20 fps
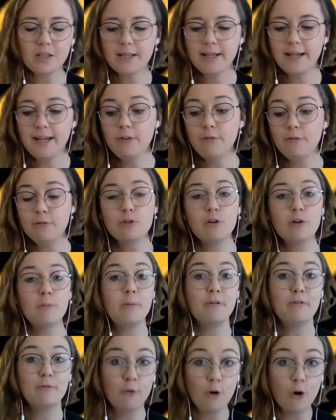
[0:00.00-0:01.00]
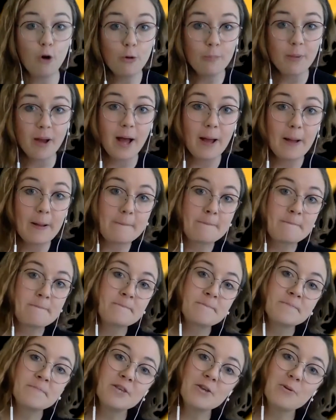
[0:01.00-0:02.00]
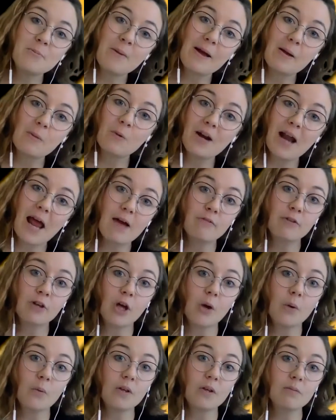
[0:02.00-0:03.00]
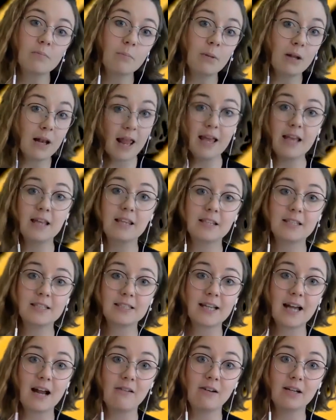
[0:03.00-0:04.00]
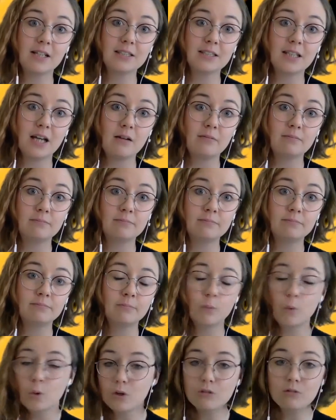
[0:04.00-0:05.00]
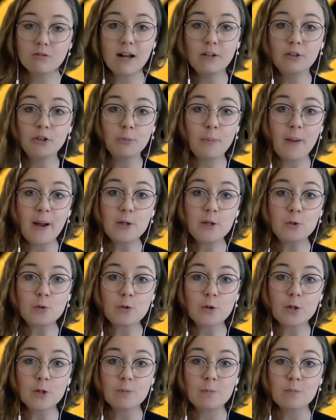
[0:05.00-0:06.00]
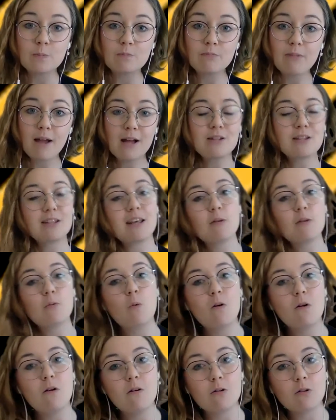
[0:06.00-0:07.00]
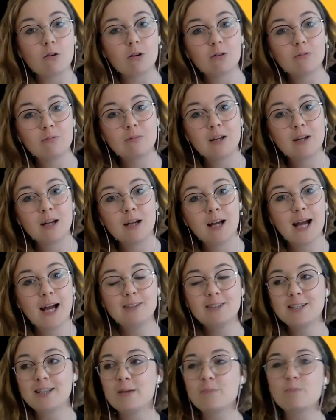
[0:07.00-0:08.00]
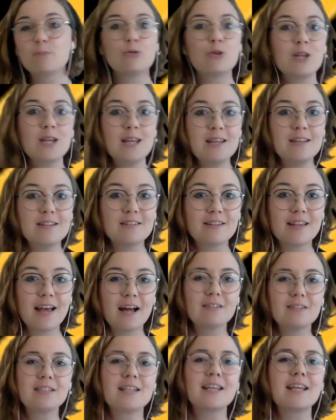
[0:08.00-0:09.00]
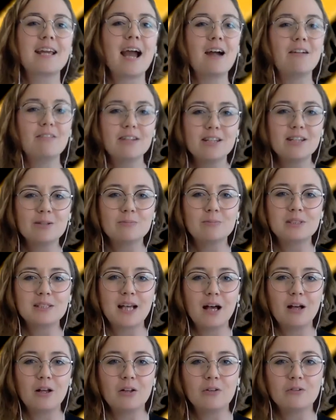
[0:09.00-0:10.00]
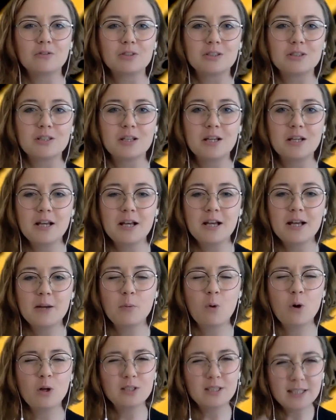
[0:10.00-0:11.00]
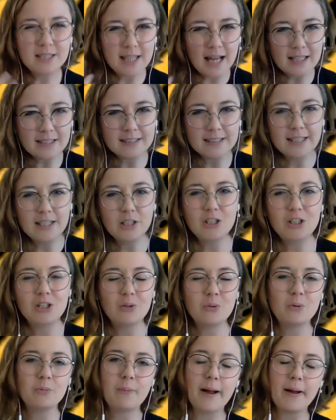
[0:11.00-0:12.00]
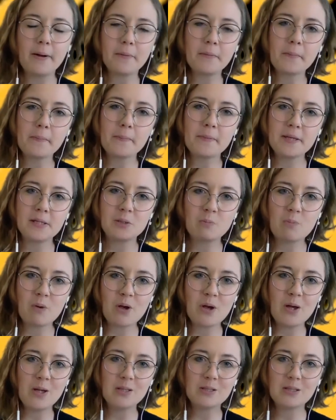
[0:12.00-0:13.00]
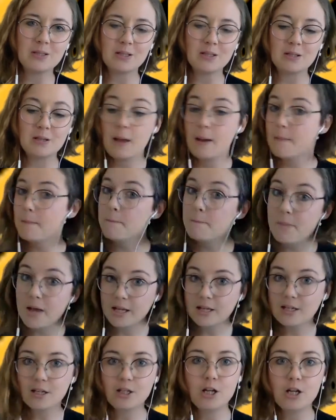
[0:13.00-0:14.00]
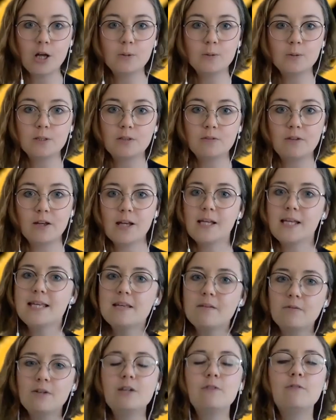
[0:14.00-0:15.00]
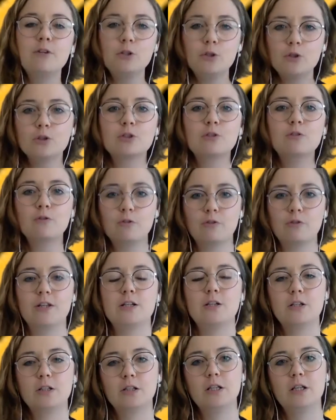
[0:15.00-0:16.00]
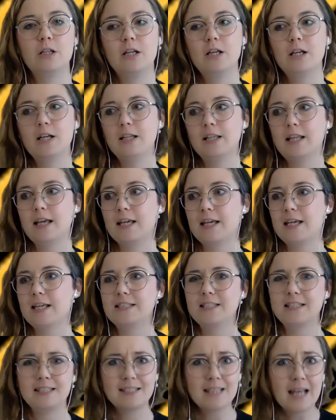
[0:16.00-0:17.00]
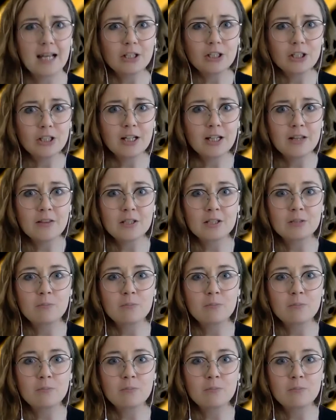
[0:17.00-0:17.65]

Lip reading: If you're a performer, you might want to have a go at playing this character. Walk around your bedroom. How do they walk? How do they breathe? How do they carry themselves? What does that teach you about this person? Make a note of it, even if it doesn't feel like it's essential at this